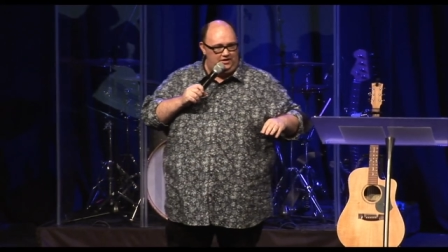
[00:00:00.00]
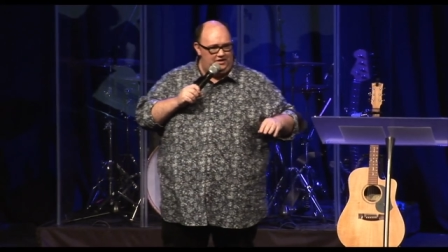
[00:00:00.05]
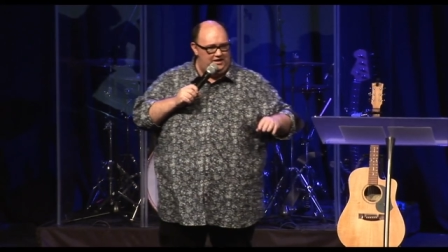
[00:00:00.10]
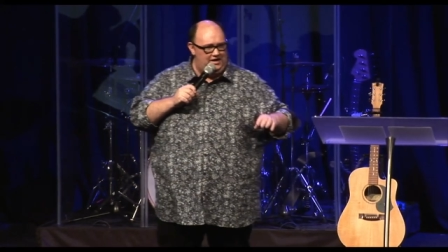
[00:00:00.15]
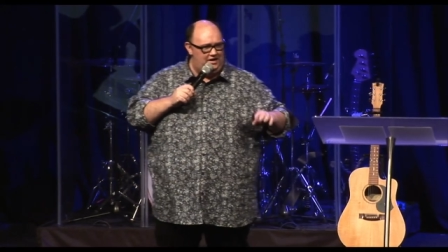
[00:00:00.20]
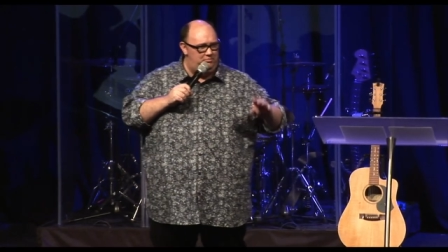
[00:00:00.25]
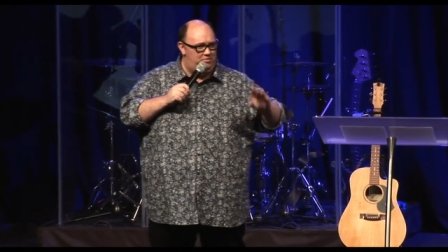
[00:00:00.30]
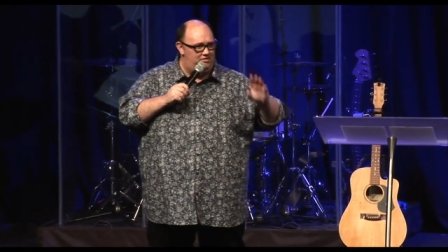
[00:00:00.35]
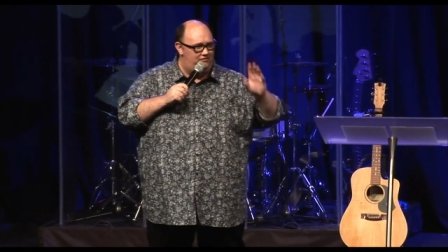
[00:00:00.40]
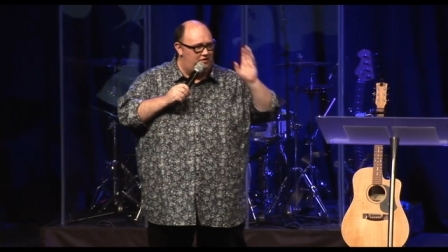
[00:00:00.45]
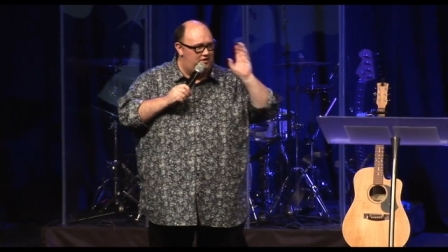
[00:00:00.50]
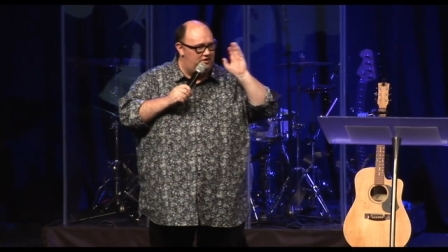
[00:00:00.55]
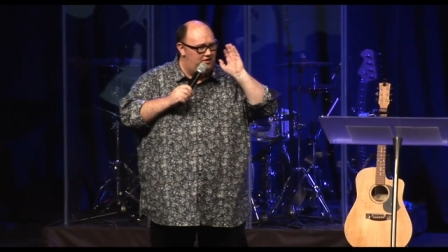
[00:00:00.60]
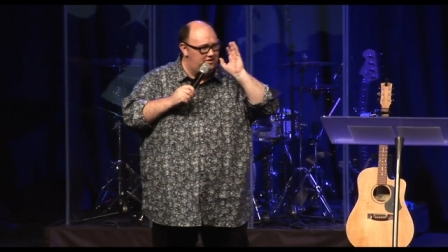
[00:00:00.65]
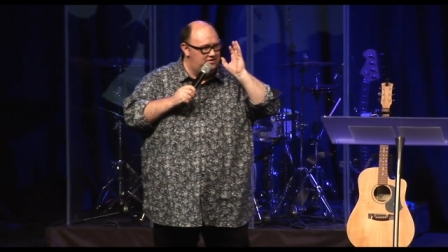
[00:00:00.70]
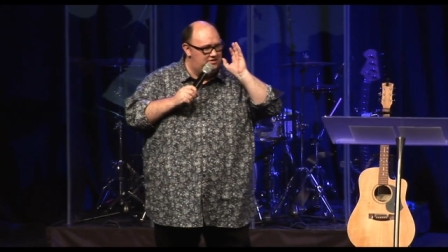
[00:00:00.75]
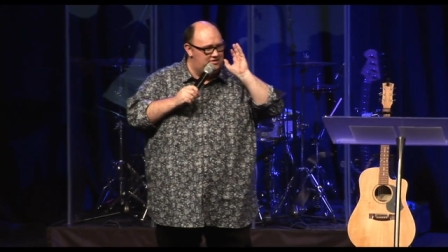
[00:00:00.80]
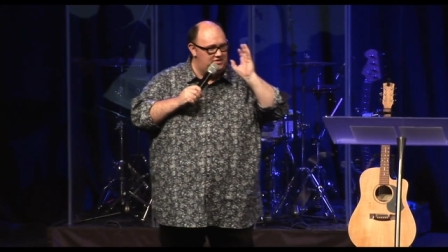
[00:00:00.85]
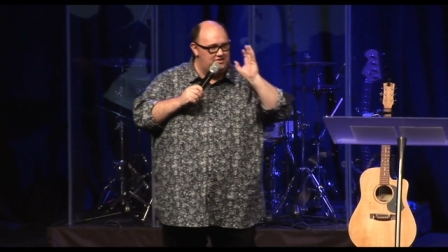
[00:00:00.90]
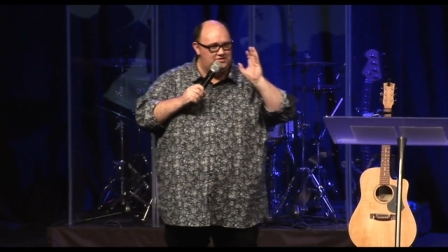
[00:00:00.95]
He had a bit of a
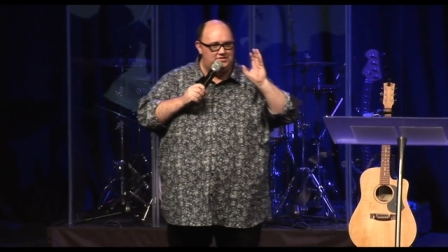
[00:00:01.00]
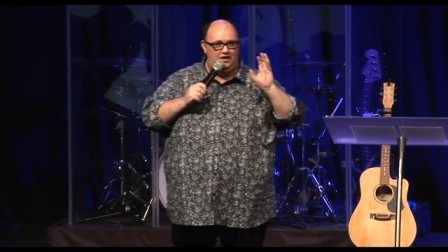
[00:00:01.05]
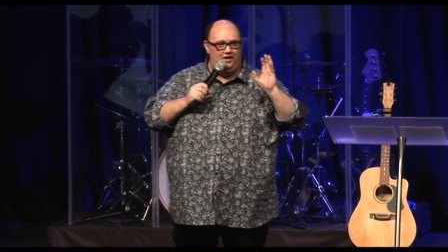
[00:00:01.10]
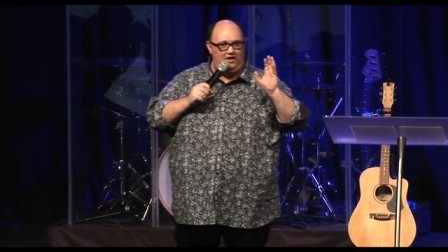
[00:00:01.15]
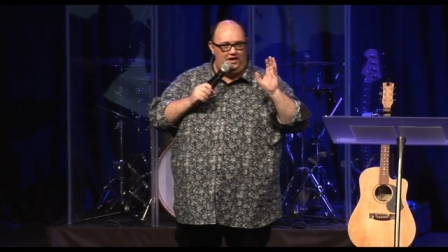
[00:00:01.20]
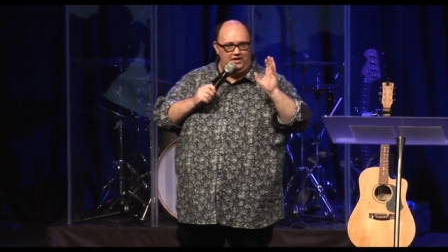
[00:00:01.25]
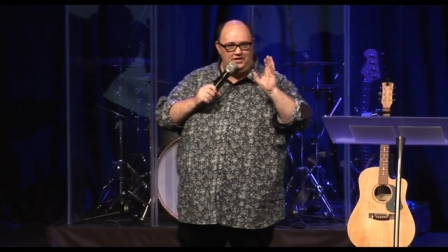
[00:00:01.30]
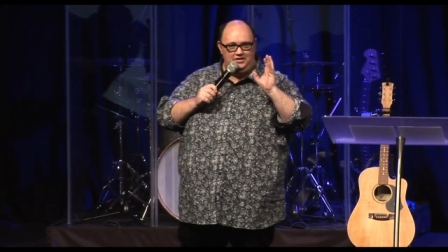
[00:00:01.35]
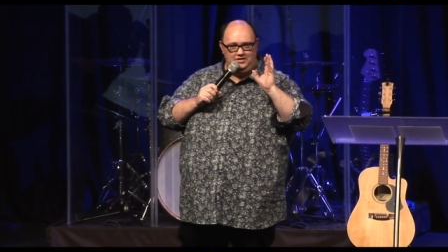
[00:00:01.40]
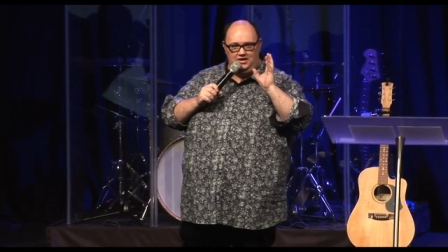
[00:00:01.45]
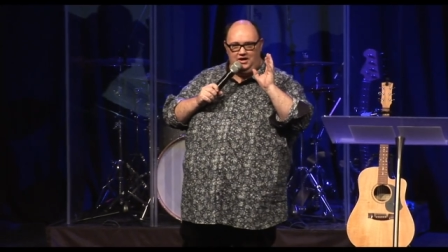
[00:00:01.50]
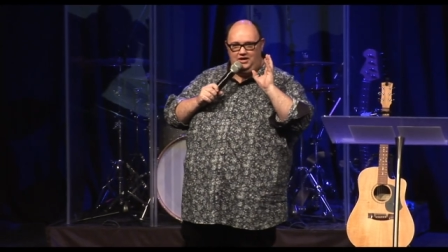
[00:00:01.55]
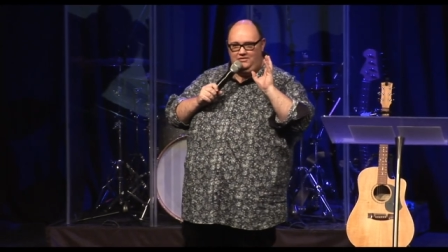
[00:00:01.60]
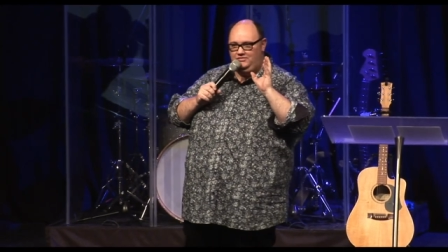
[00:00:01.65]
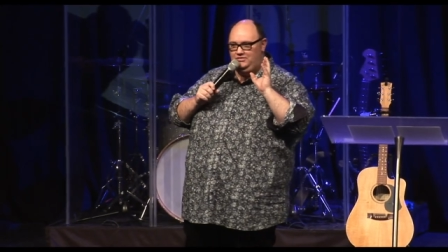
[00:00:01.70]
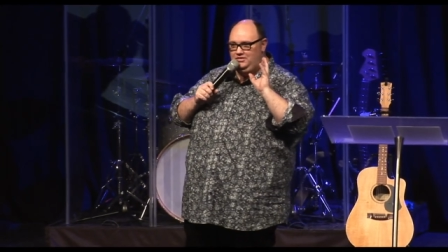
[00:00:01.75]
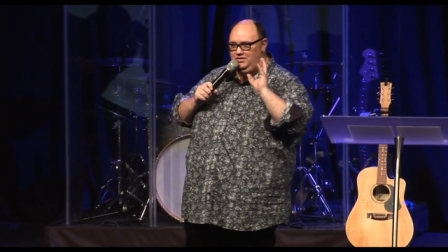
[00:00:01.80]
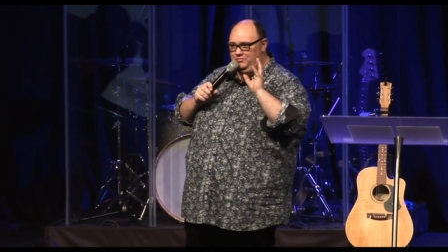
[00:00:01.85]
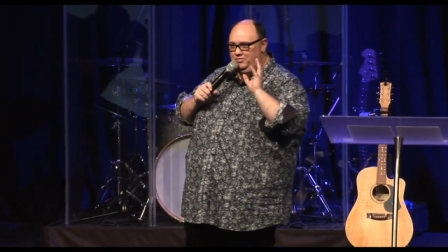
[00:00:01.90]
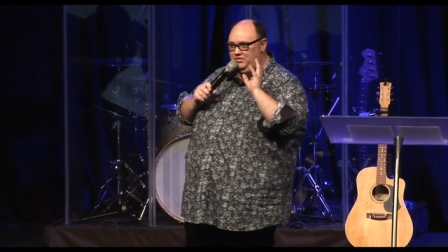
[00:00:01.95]
glint in his eye and a kind of
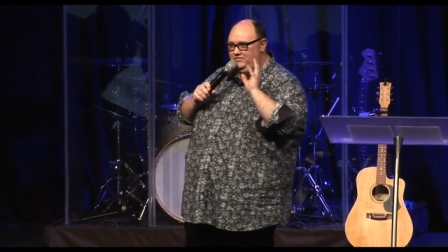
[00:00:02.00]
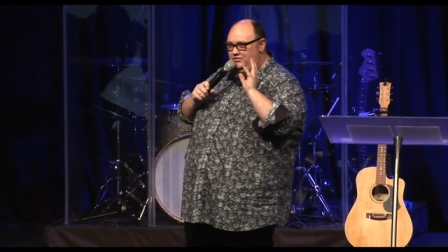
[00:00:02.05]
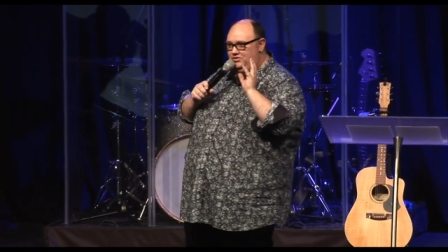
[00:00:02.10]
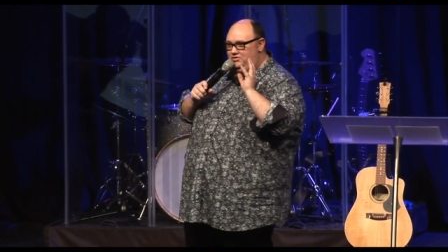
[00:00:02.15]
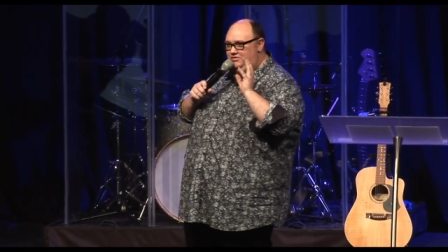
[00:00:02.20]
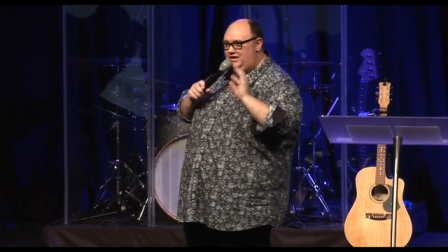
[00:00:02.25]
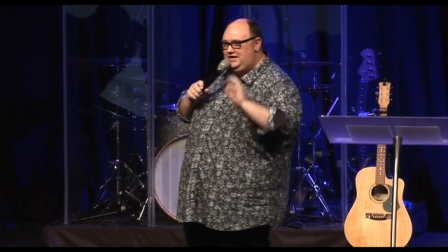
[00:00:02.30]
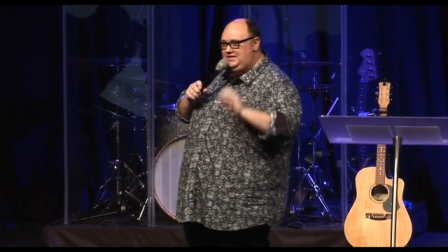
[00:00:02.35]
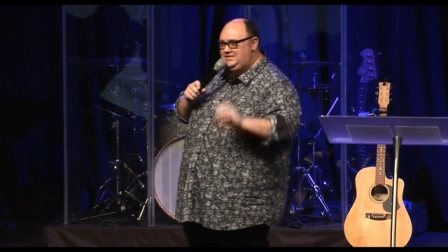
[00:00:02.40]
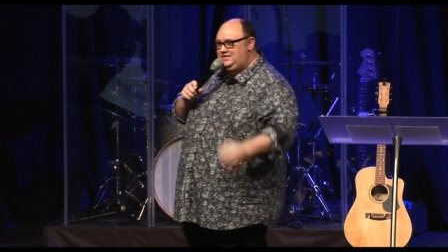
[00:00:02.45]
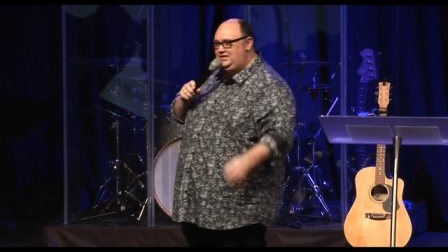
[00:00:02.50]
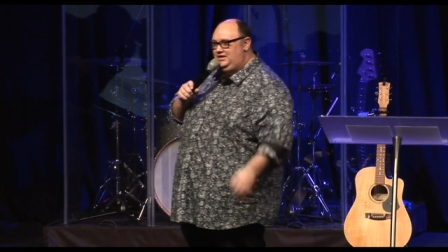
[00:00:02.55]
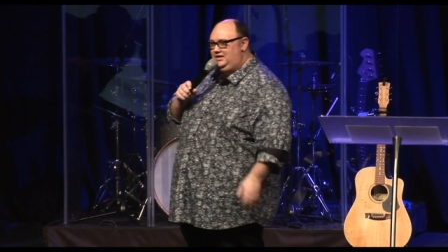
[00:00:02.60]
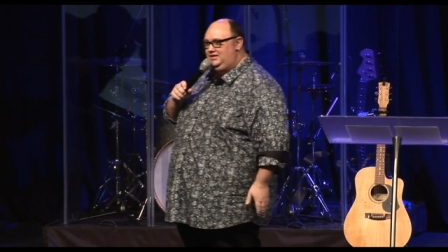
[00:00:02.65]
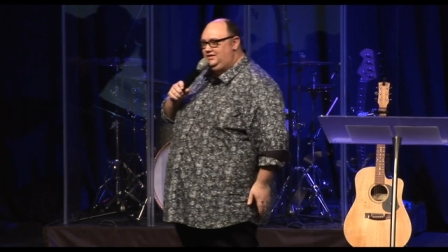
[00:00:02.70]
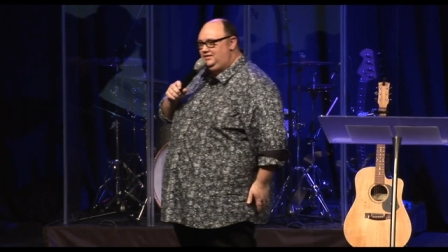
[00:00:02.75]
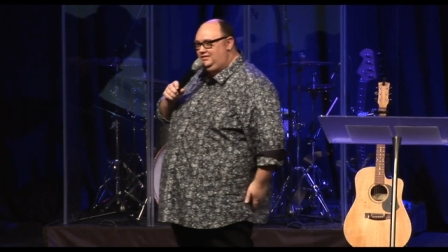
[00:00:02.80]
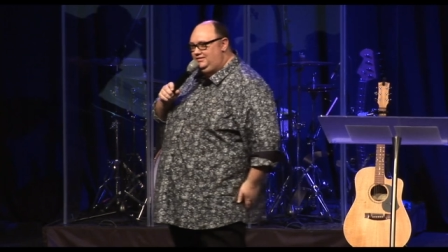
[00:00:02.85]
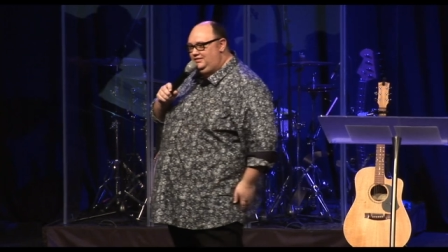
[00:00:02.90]
a, a bit of a crazy,